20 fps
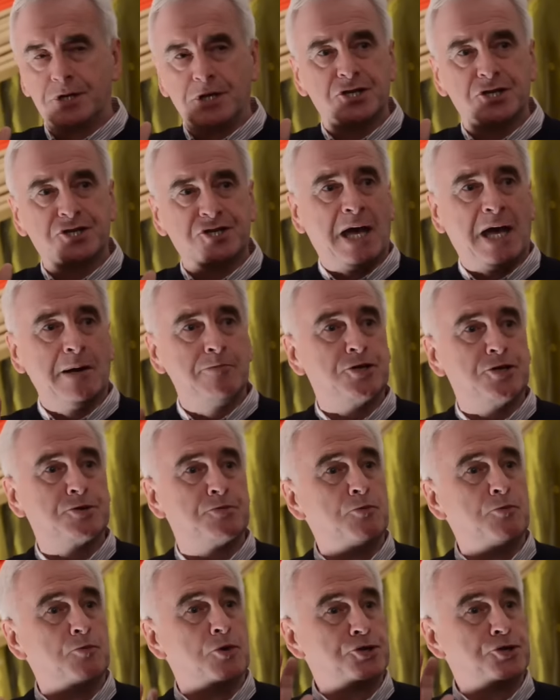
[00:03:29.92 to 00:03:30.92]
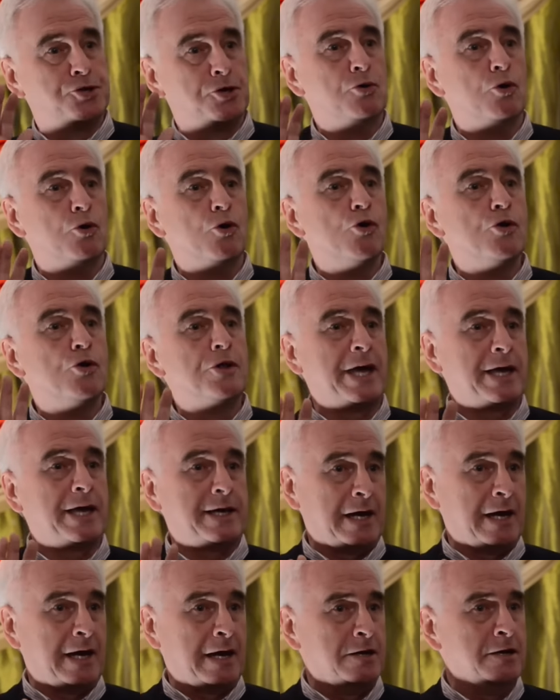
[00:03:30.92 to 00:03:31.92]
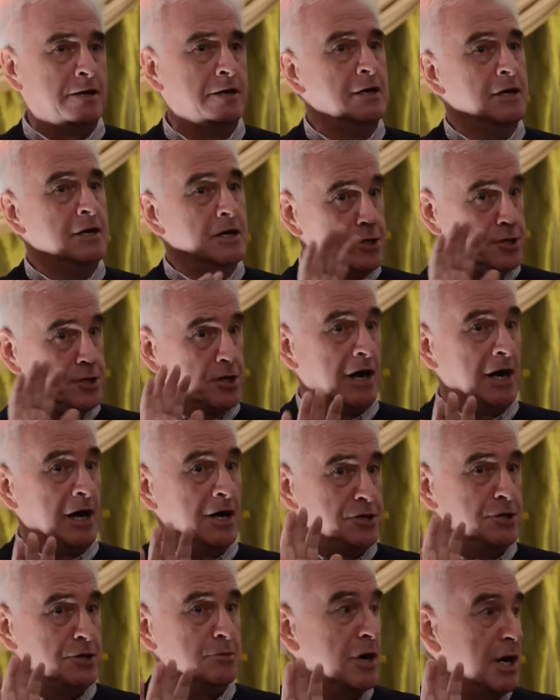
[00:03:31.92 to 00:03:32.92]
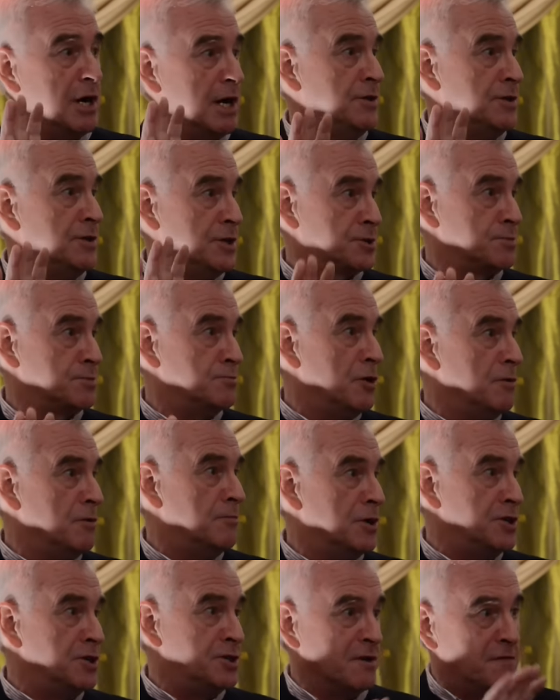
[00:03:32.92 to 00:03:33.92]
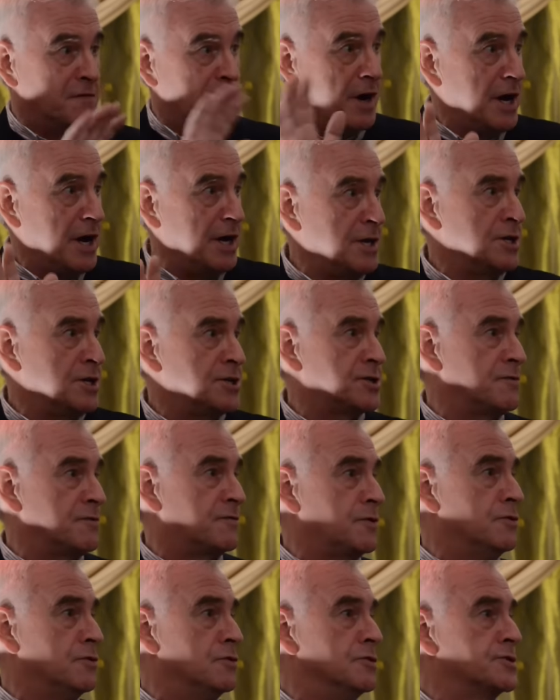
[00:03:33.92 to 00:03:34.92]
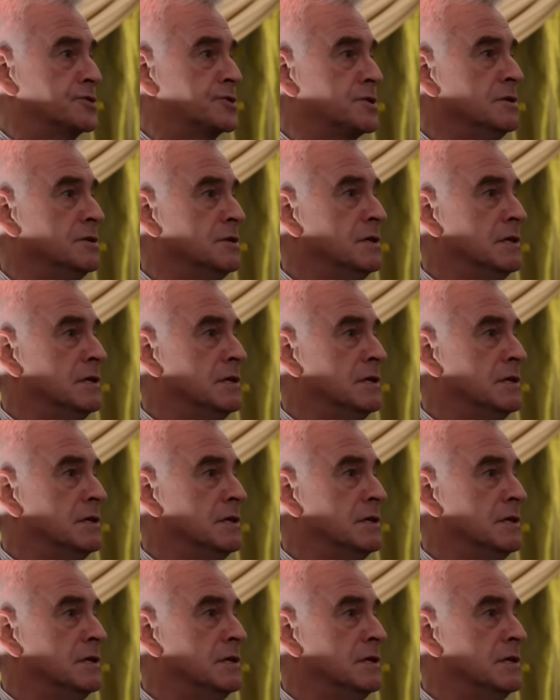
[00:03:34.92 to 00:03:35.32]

of the establishment will do all they can to undermine this movement. Divide us, of course,